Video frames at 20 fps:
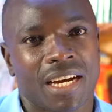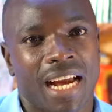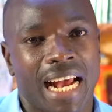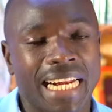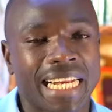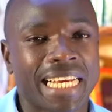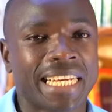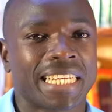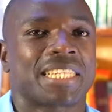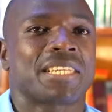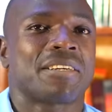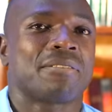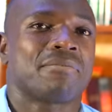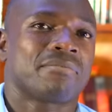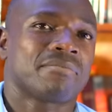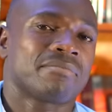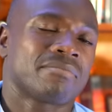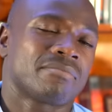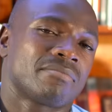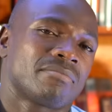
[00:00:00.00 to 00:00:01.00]
an item
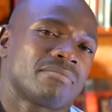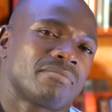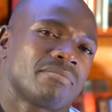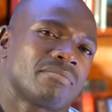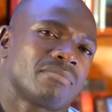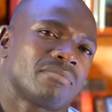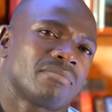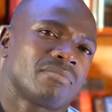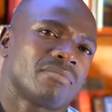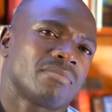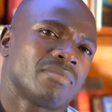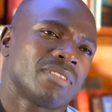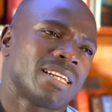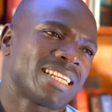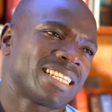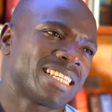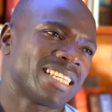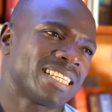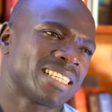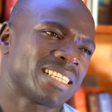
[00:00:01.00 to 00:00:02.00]

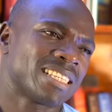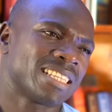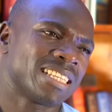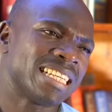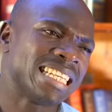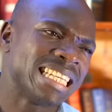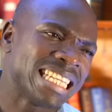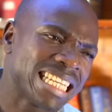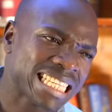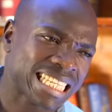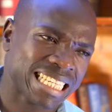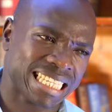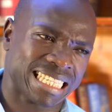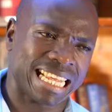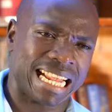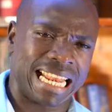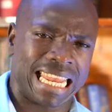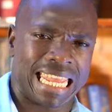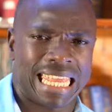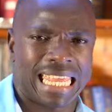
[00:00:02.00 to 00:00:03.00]
that is
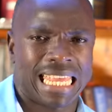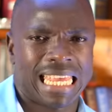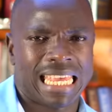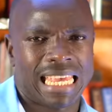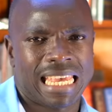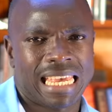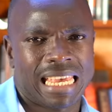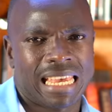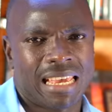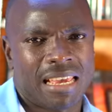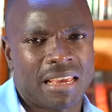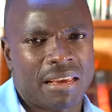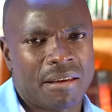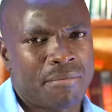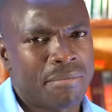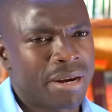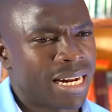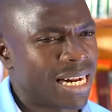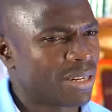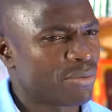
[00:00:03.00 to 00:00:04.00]
necessary,
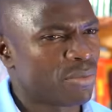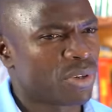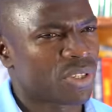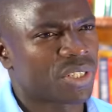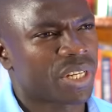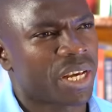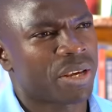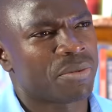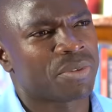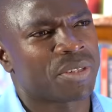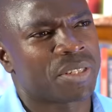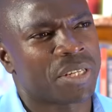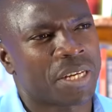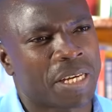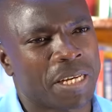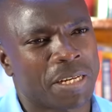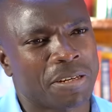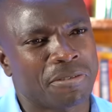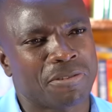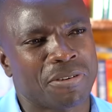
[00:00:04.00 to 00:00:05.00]
but at most times
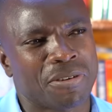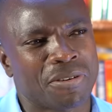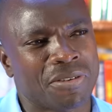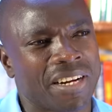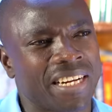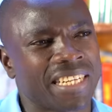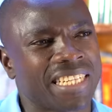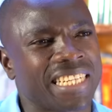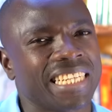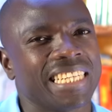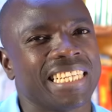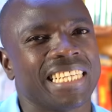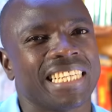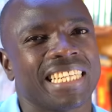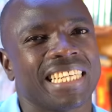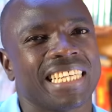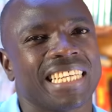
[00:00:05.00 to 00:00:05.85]
taken for granted,